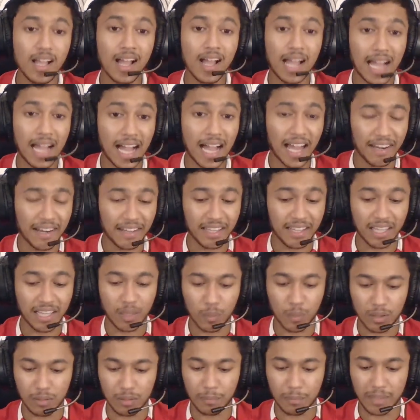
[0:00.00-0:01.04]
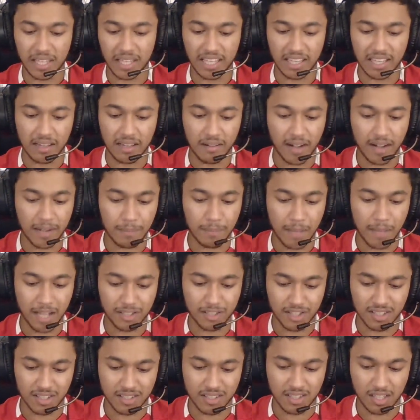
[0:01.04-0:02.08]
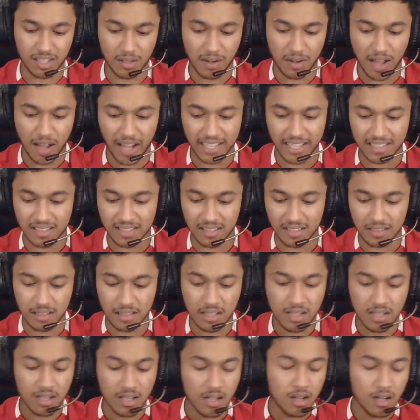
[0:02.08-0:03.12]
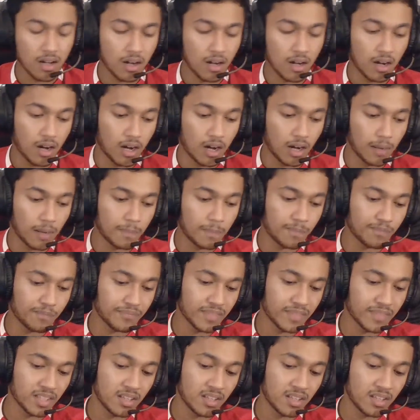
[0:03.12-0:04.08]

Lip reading: and he will be here at Manchester United. Uh,